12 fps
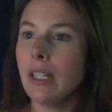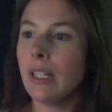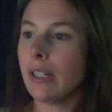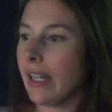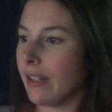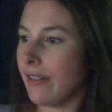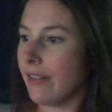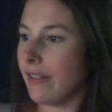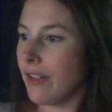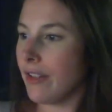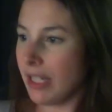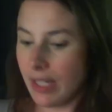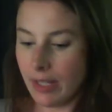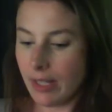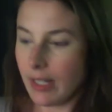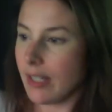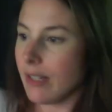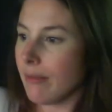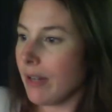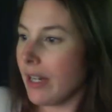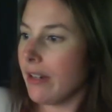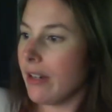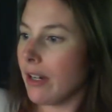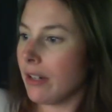Okay, so if you missed it, this is where
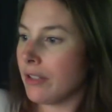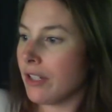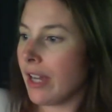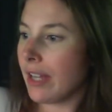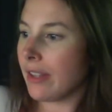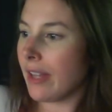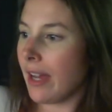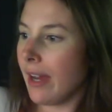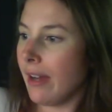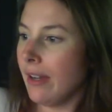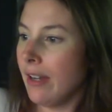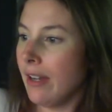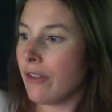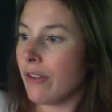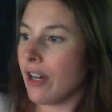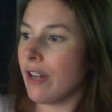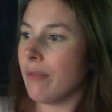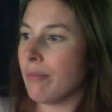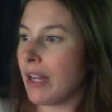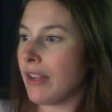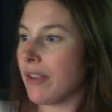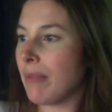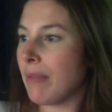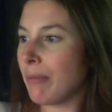you go to get that
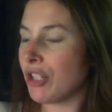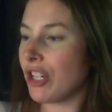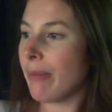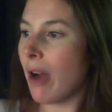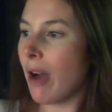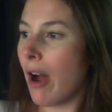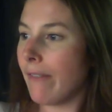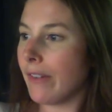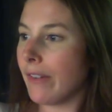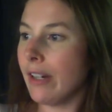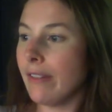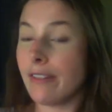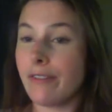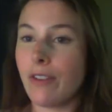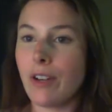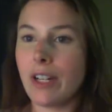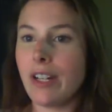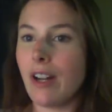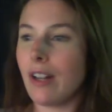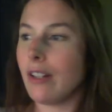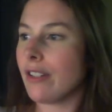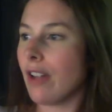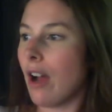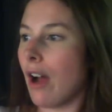4-month membership offer for
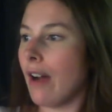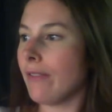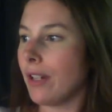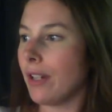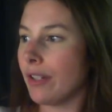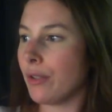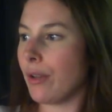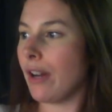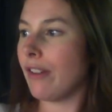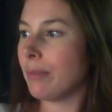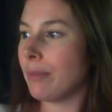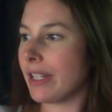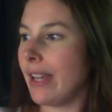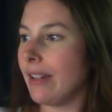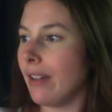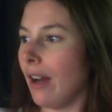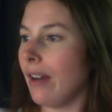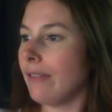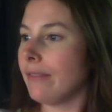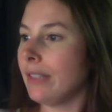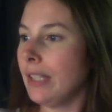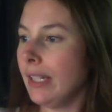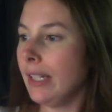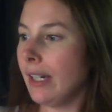$40 off or 12% off.
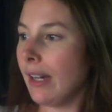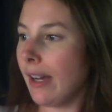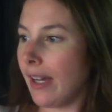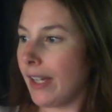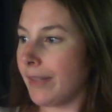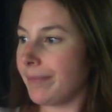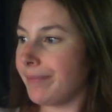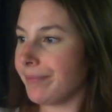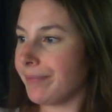I